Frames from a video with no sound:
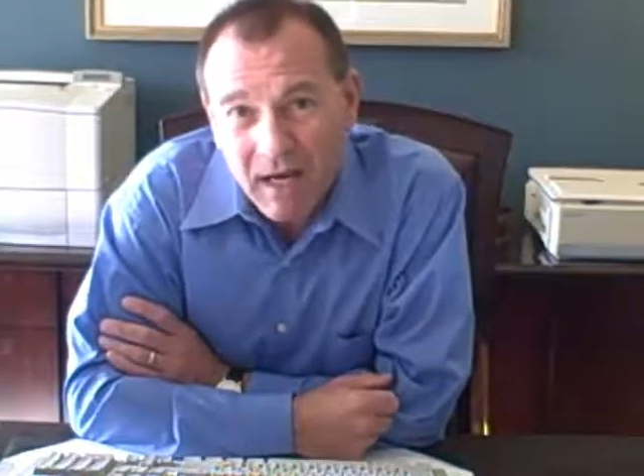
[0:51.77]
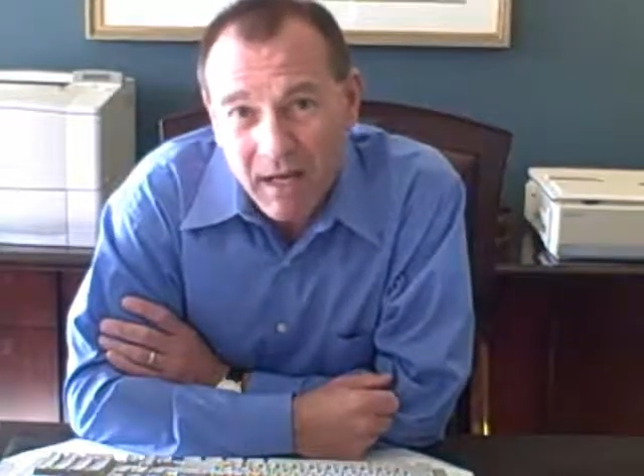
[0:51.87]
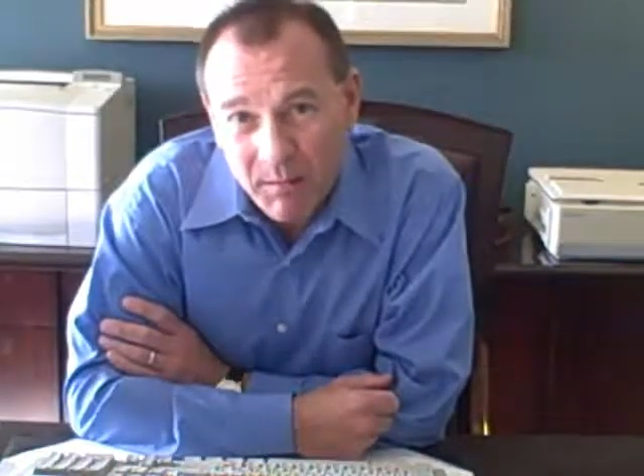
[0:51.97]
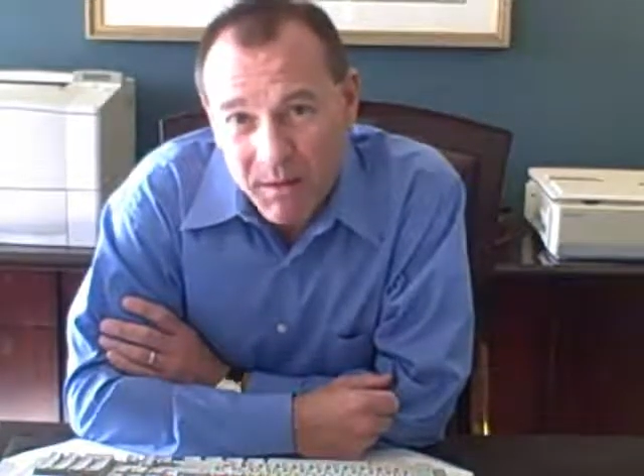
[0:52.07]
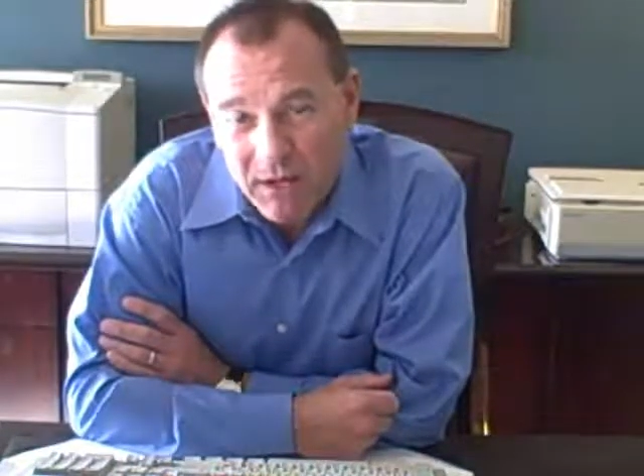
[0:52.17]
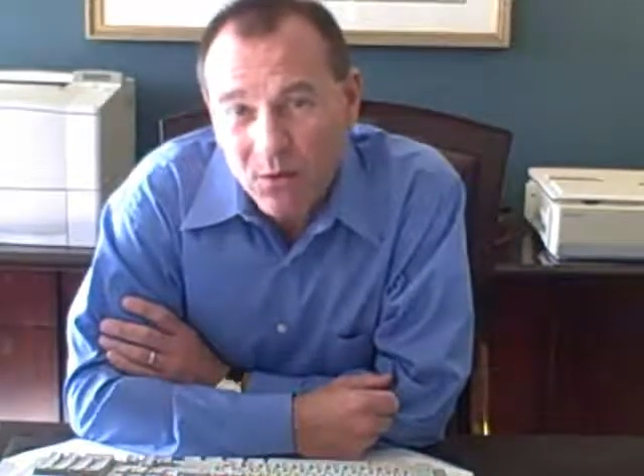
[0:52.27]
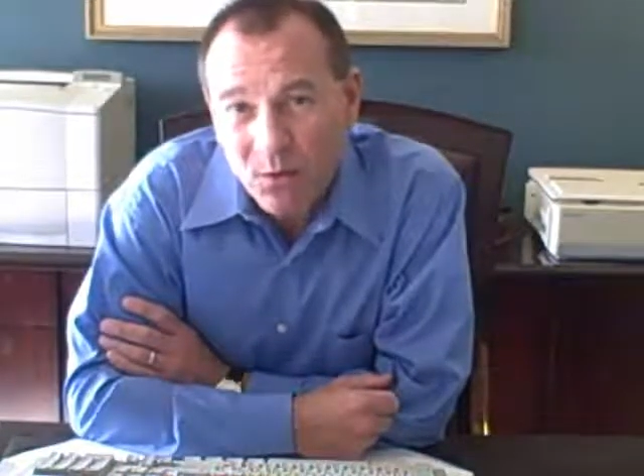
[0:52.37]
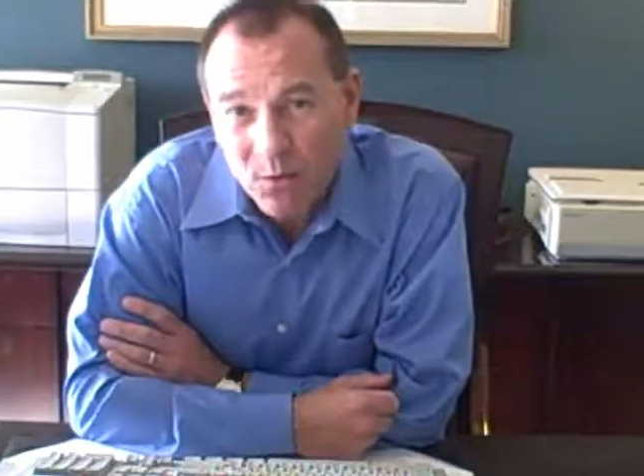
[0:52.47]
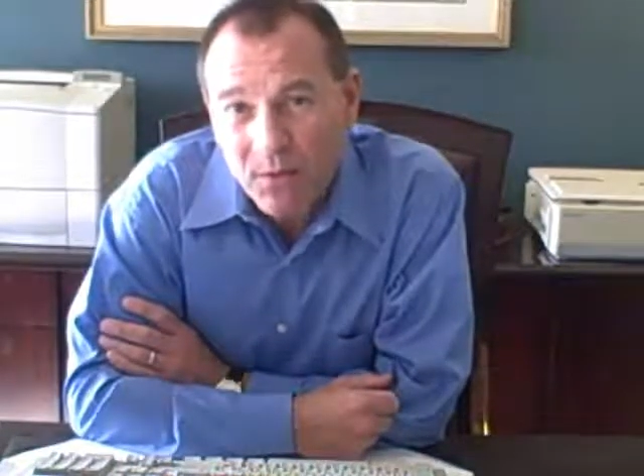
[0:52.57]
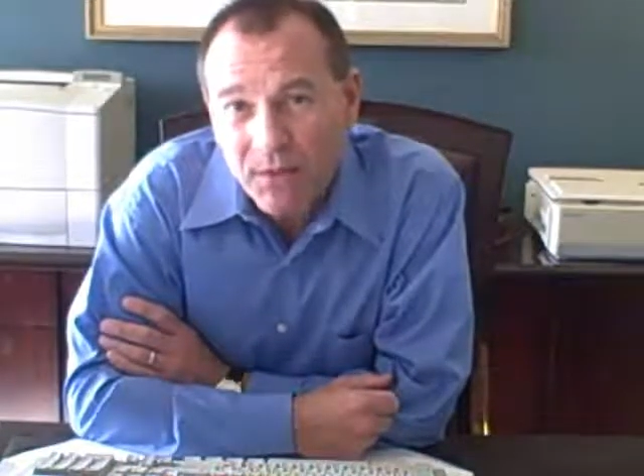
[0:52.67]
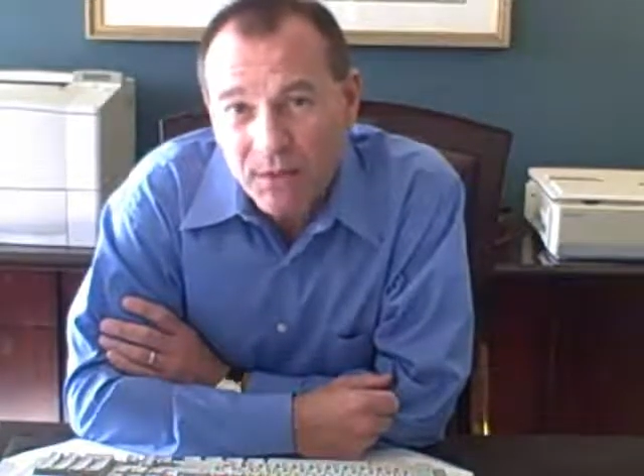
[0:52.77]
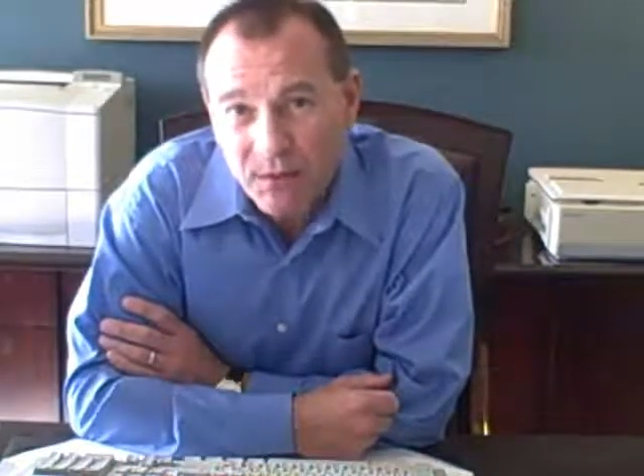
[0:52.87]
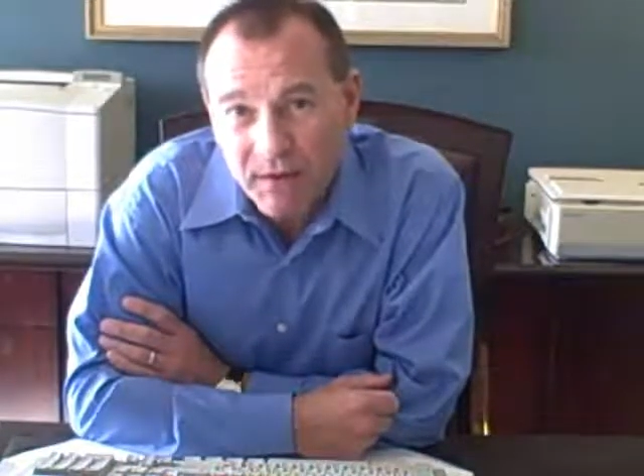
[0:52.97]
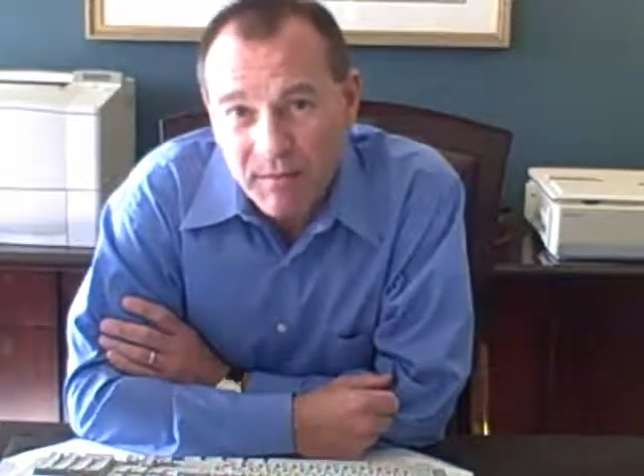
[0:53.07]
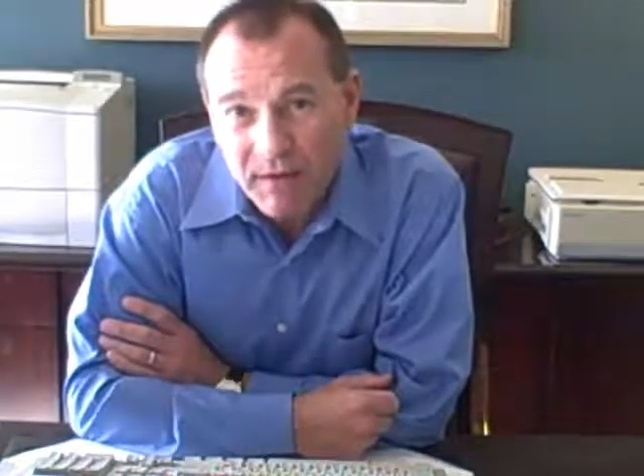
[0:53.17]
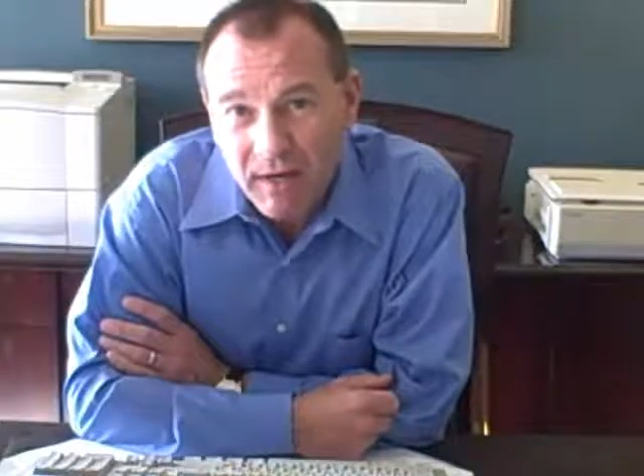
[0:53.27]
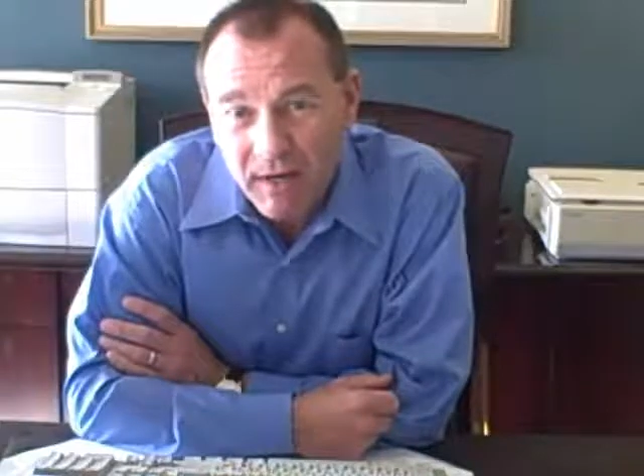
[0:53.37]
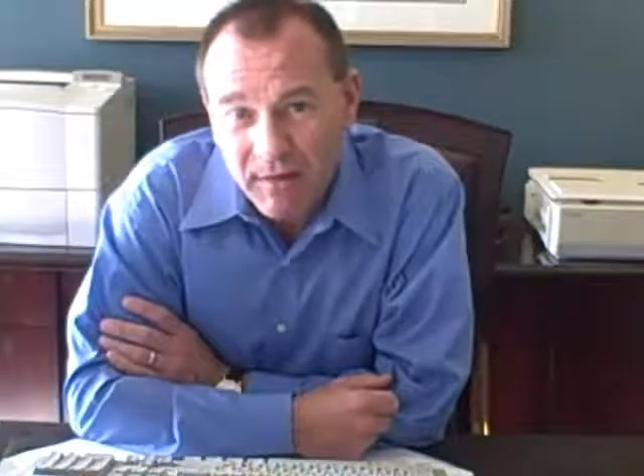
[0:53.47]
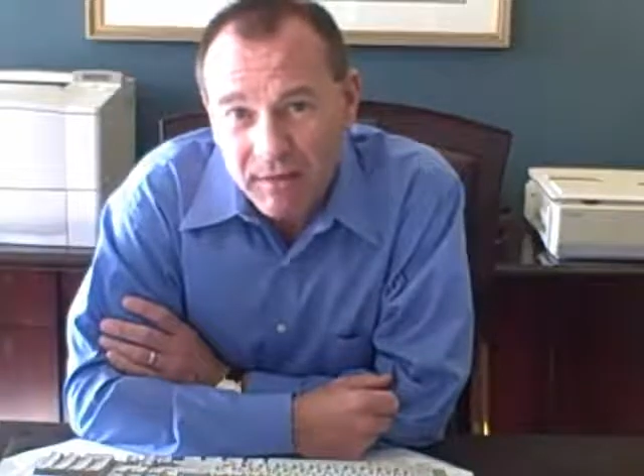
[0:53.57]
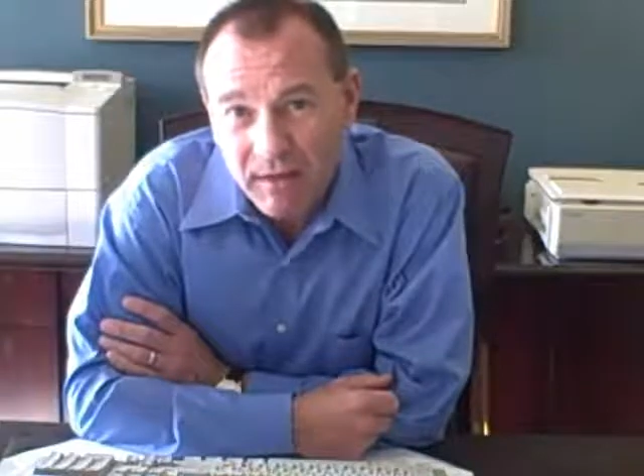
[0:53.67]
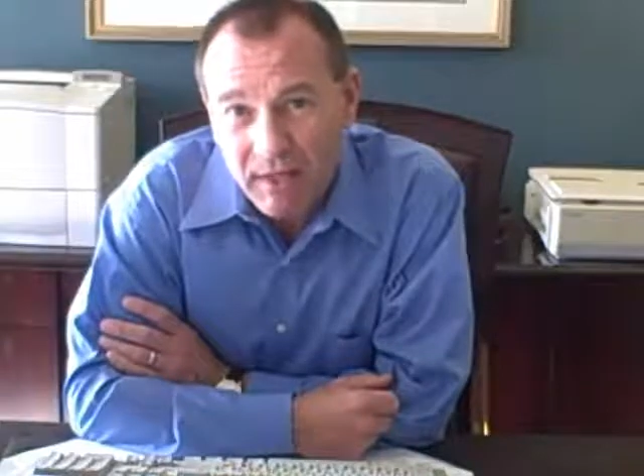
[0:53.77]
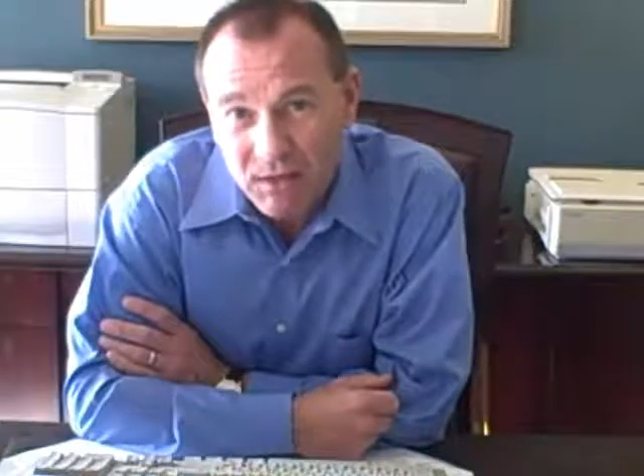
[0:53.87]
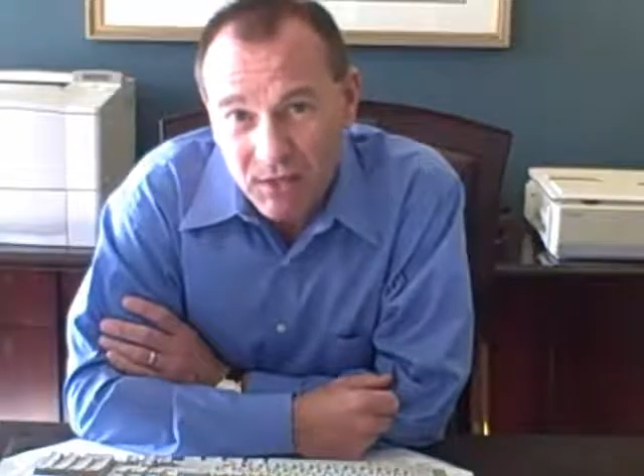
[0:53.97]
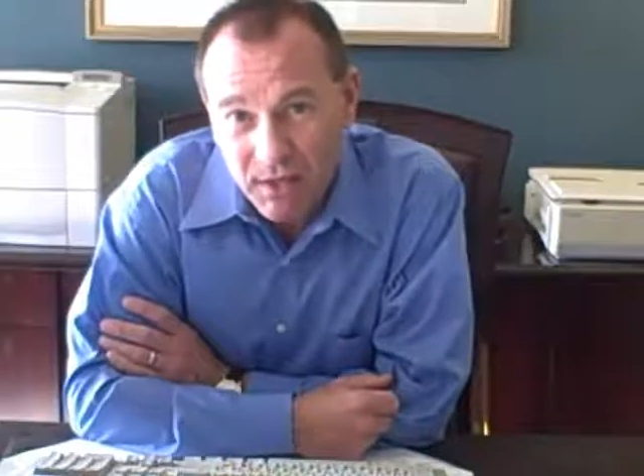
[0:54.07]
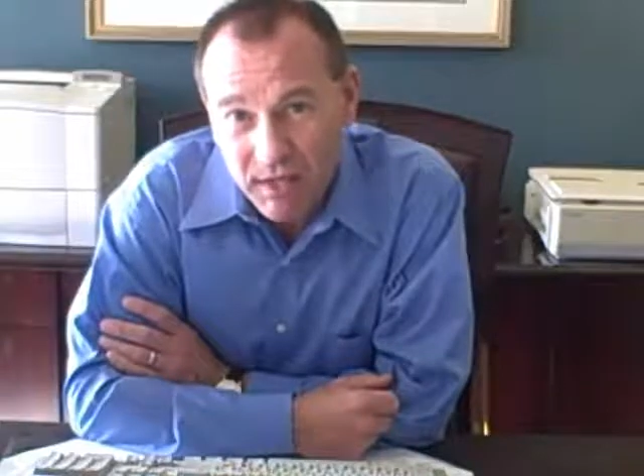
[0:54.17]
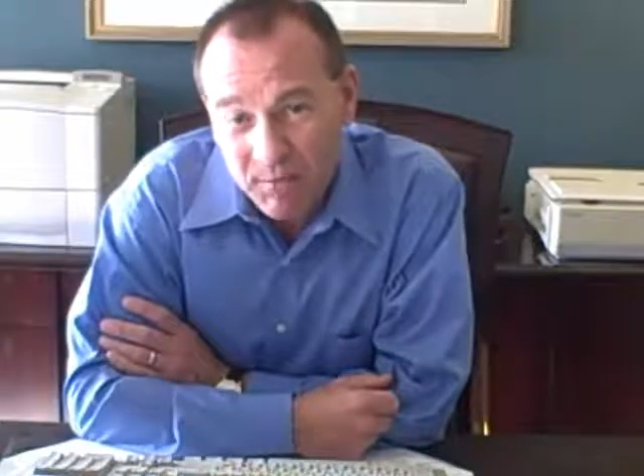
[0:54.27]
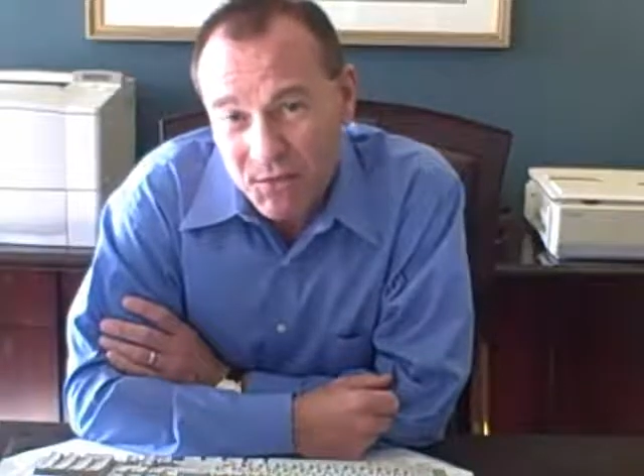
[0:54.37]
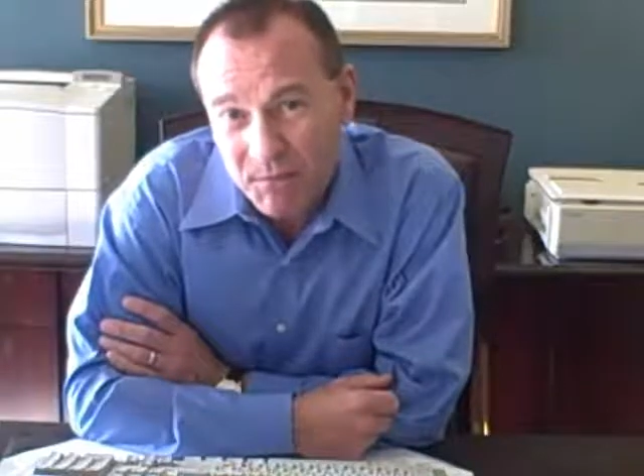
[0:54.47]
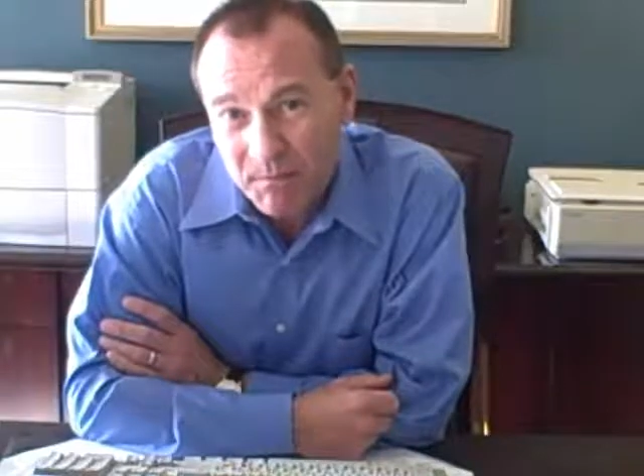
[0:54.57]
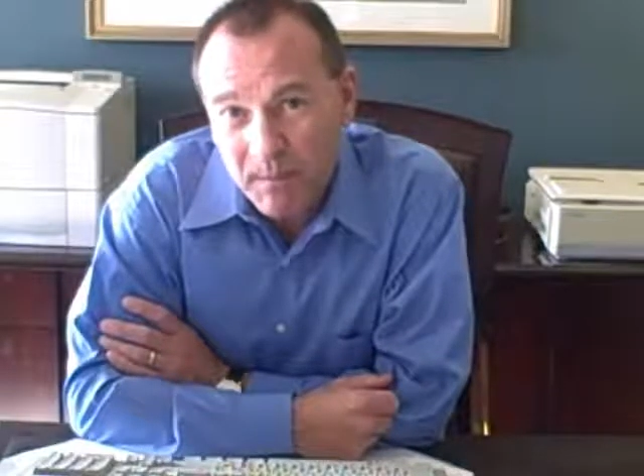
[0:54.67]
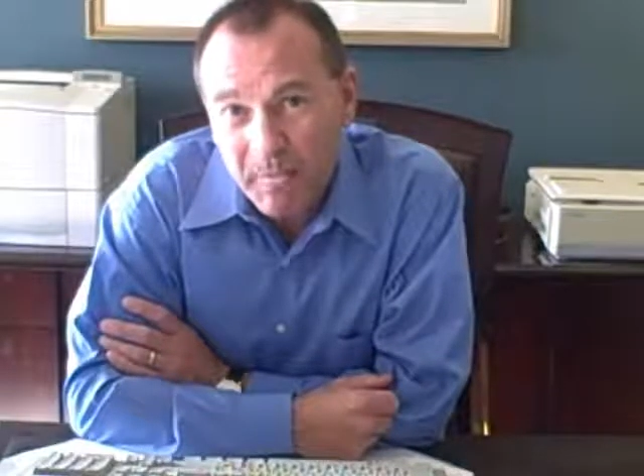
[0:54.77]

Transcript: IME or Rule 35 exams.